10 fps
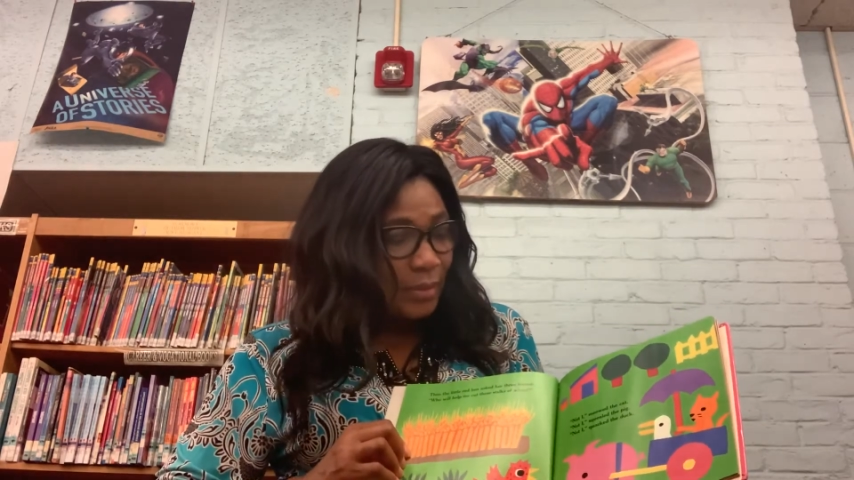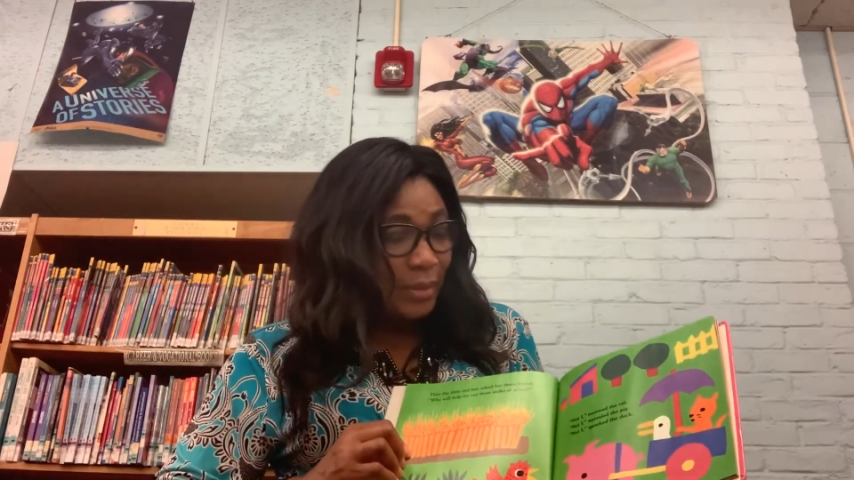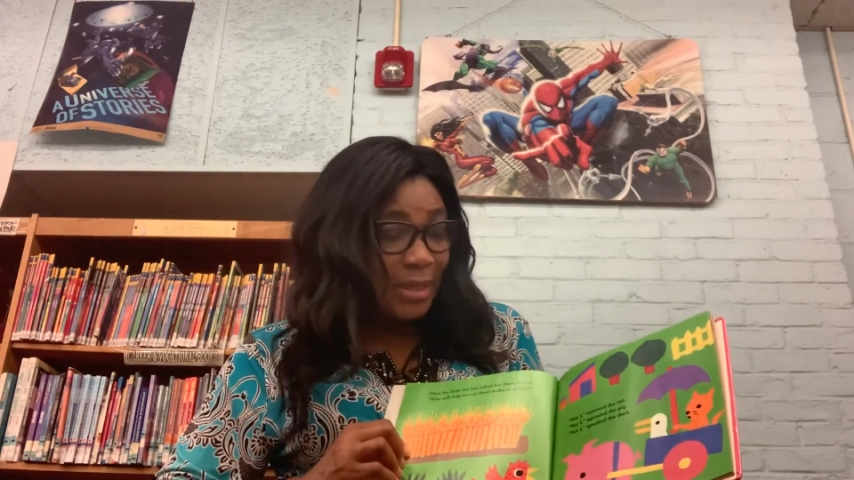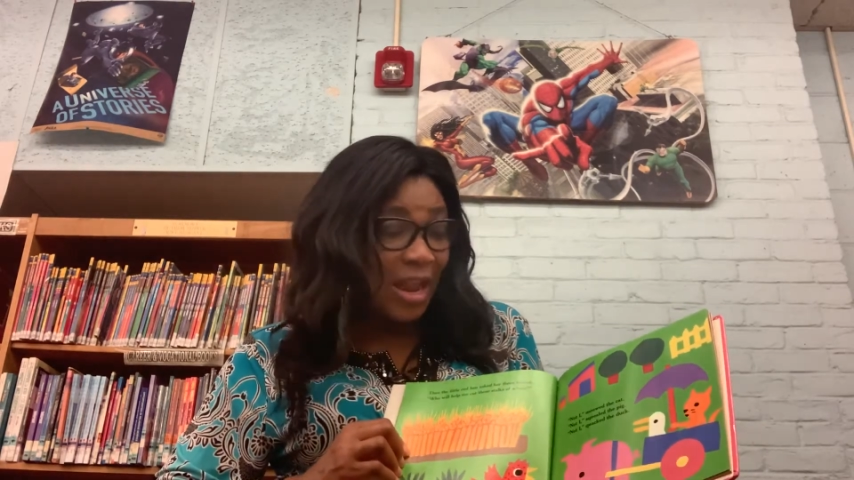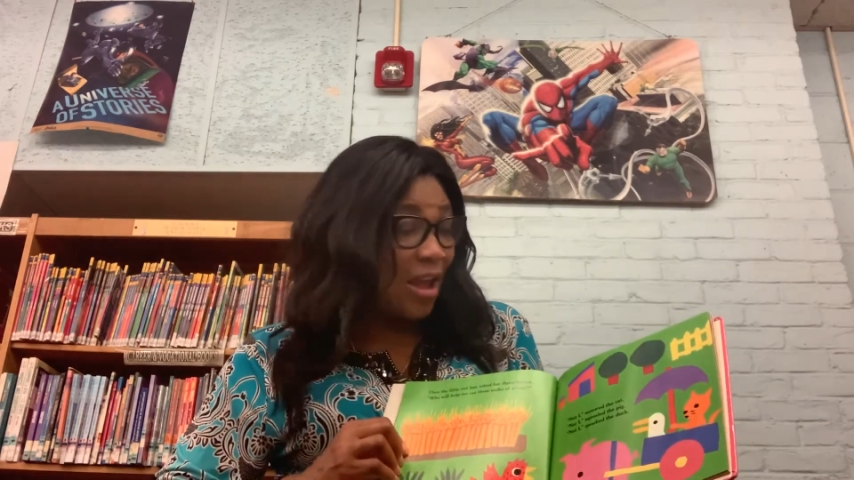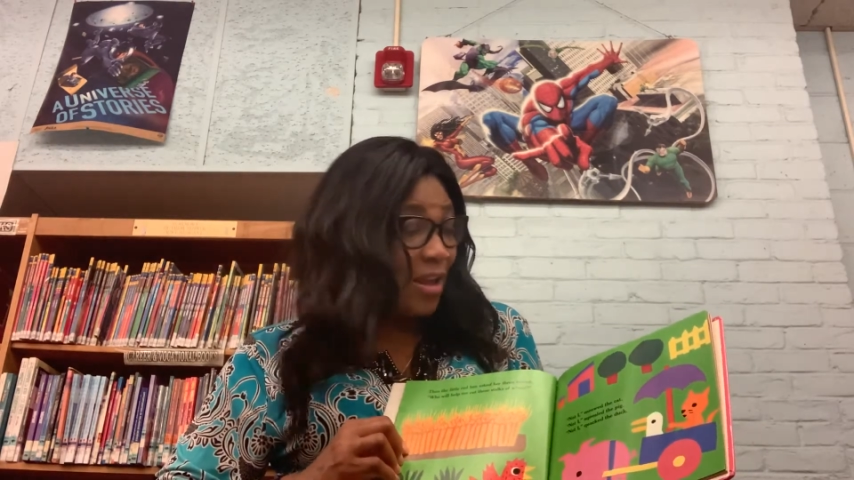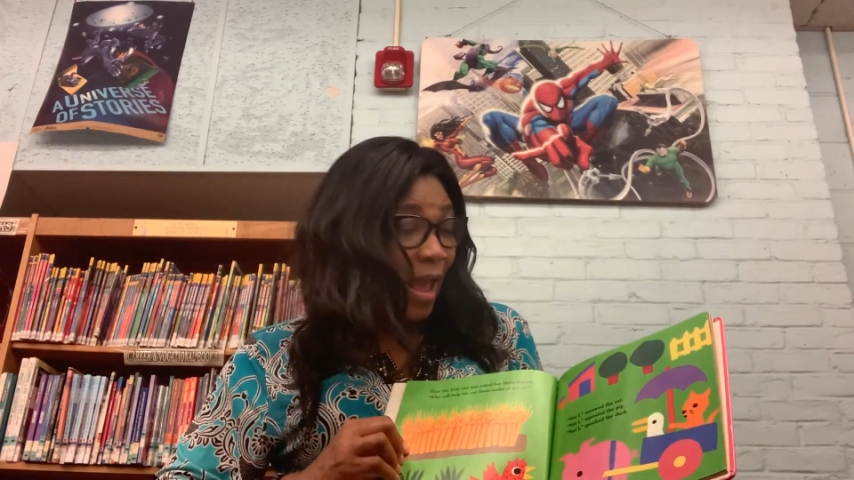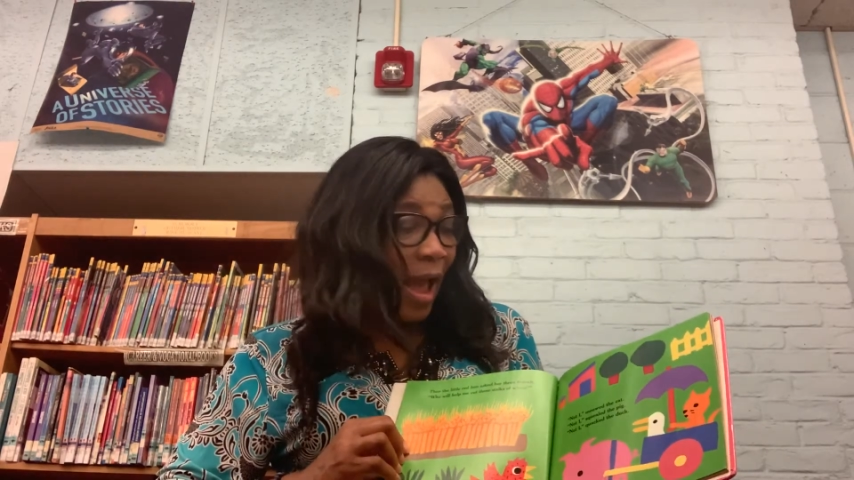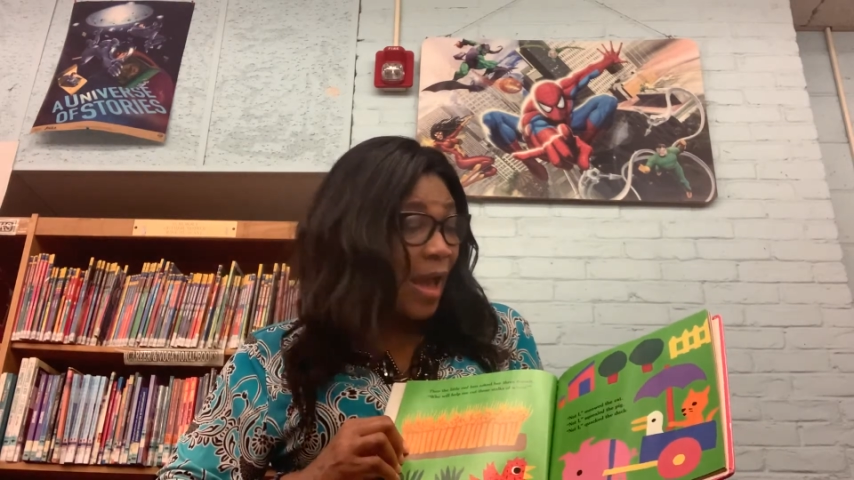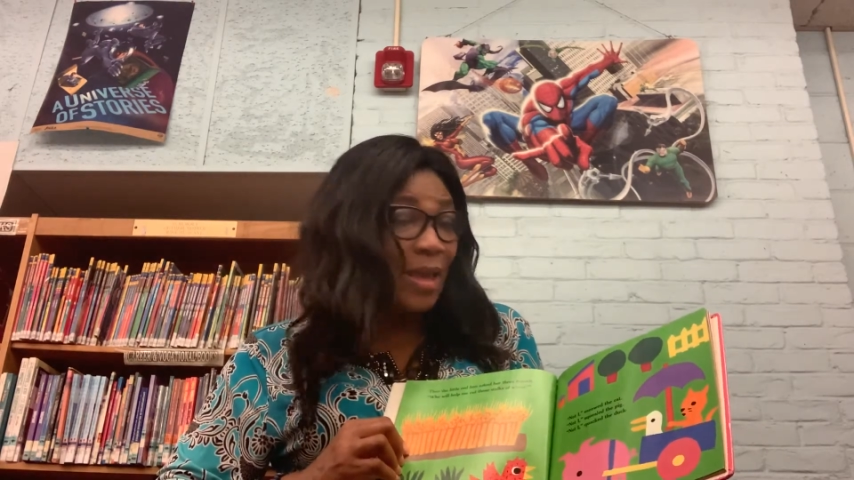"Not
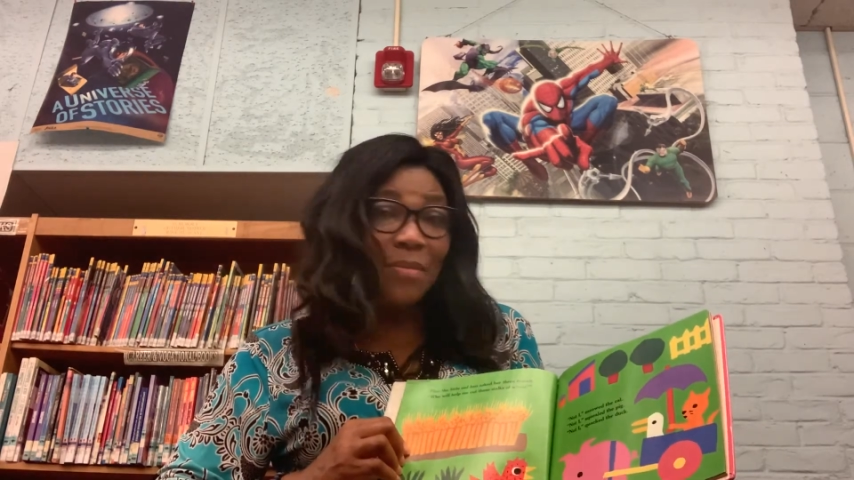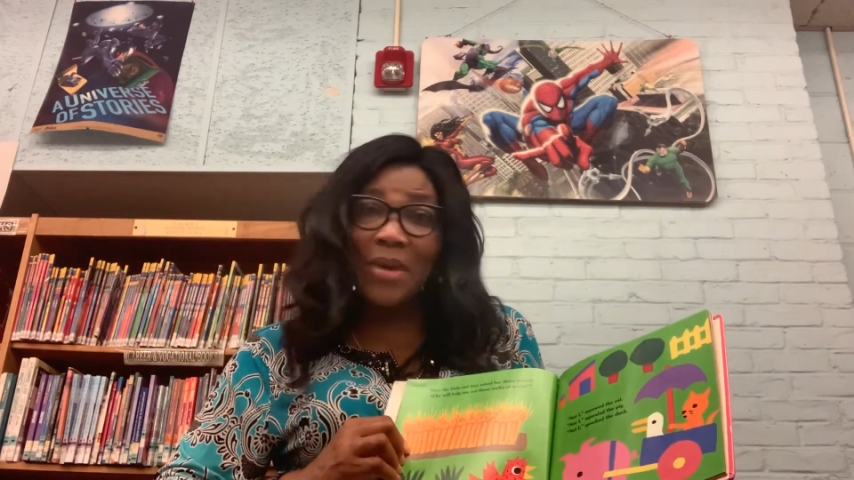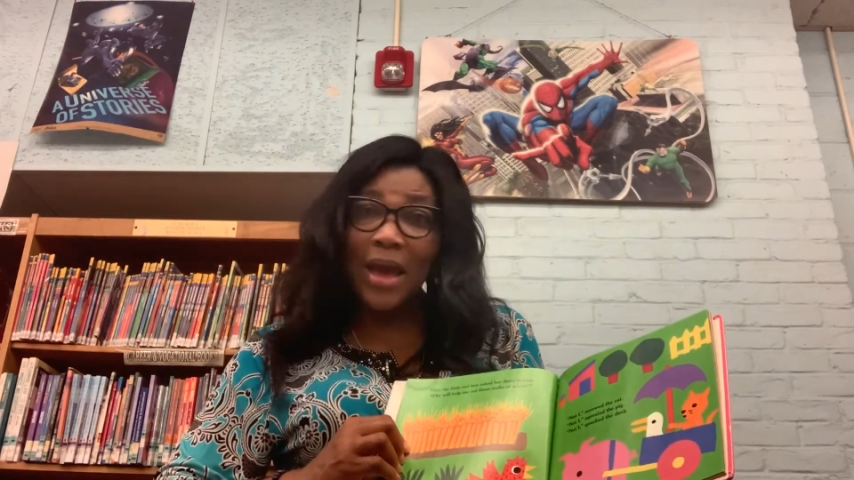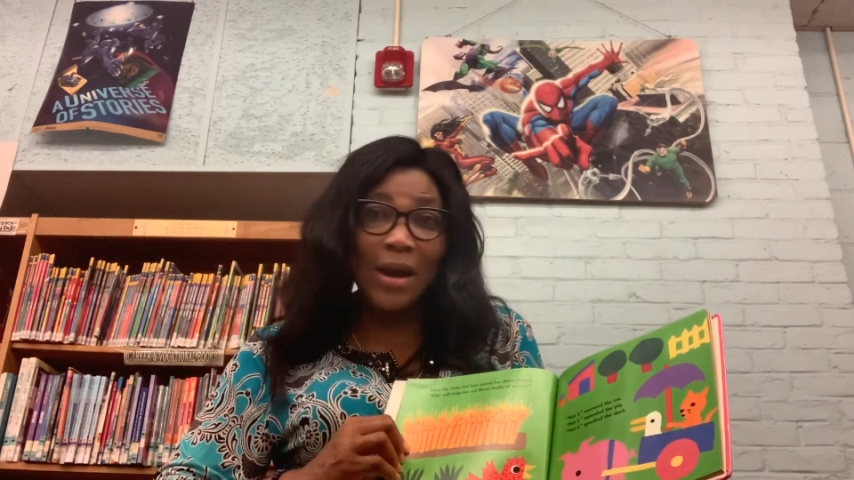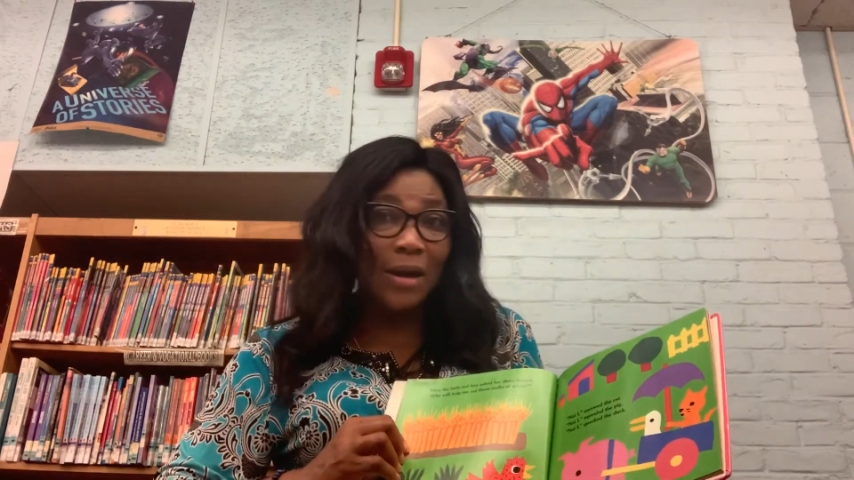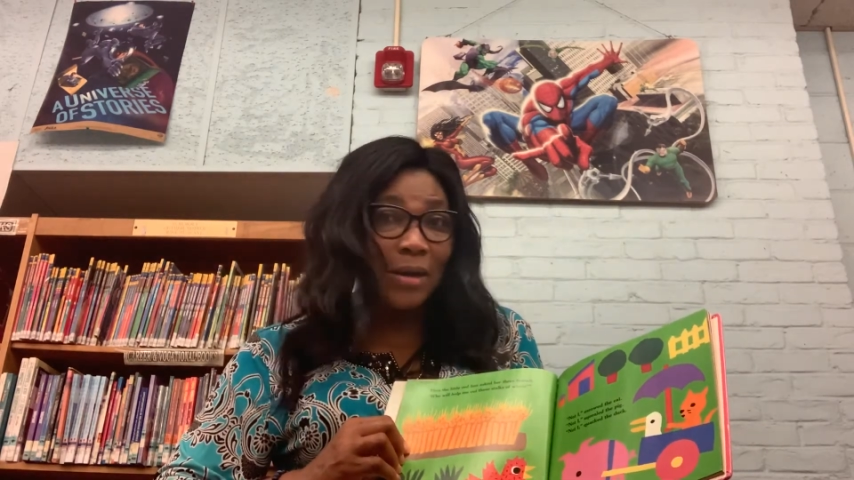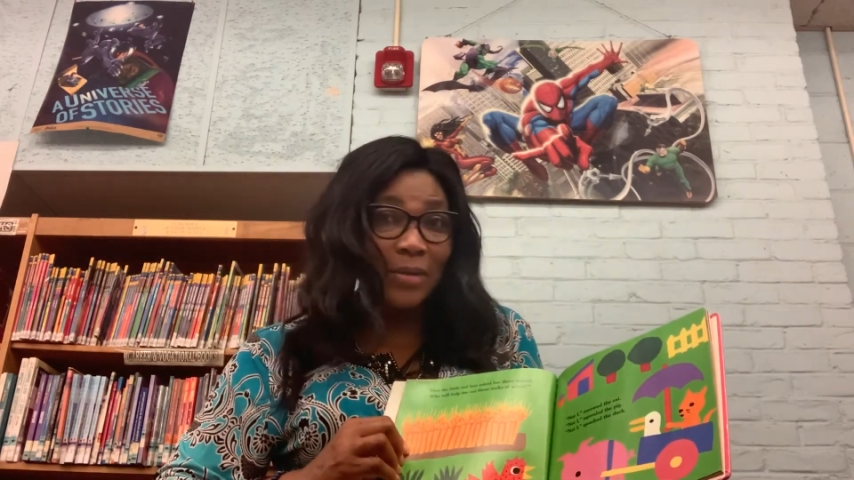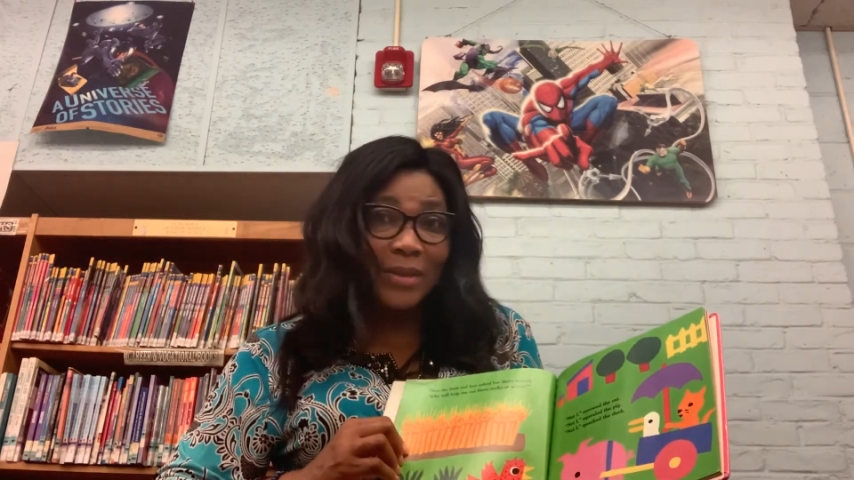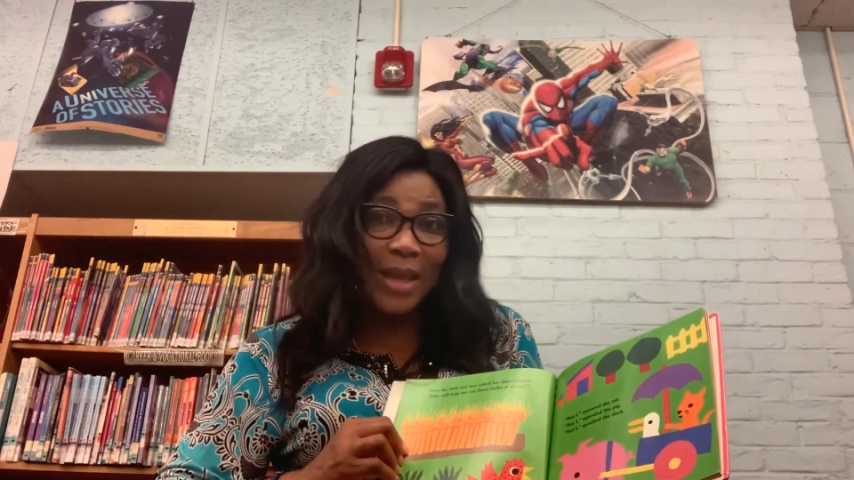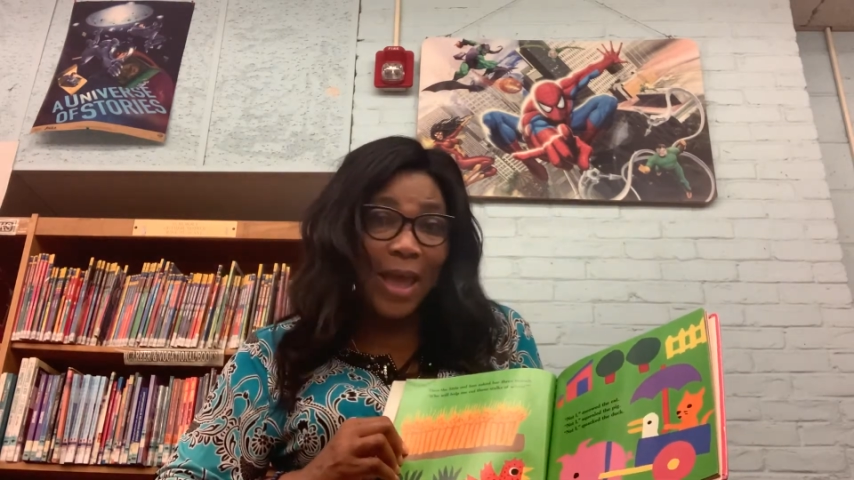I,"
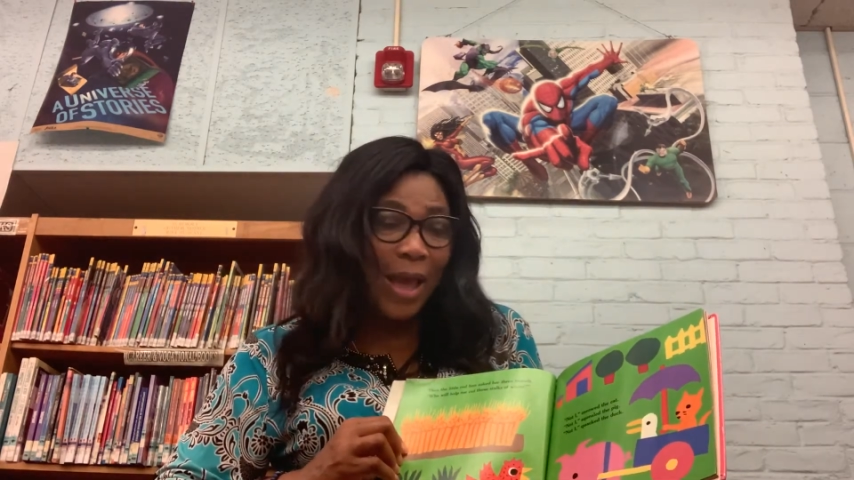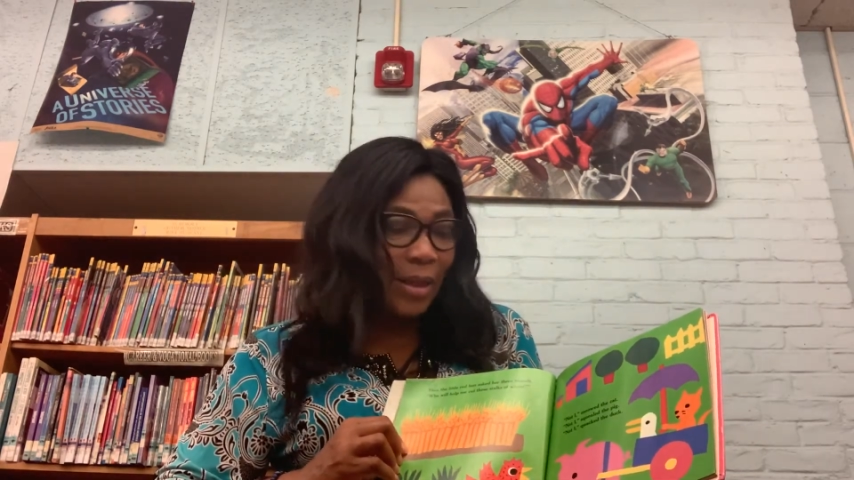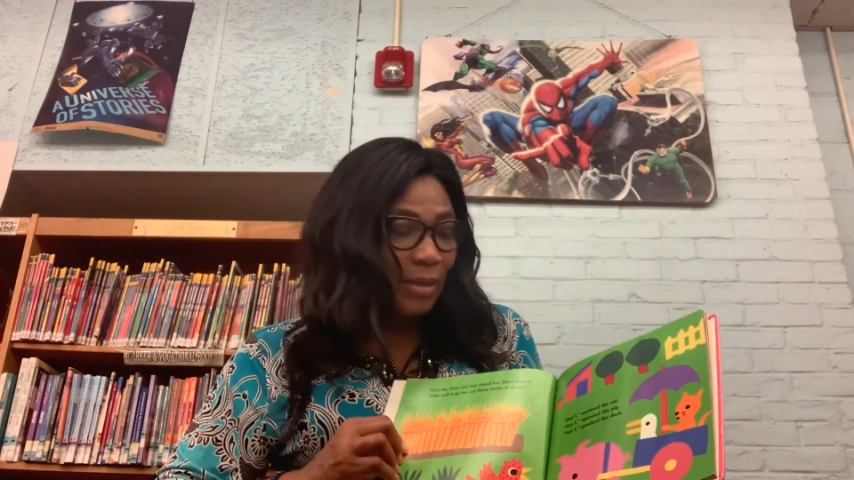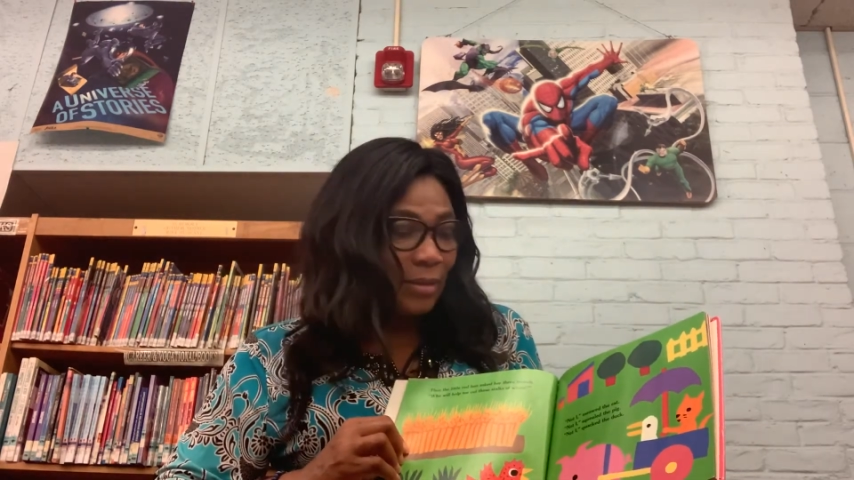meowed the cat.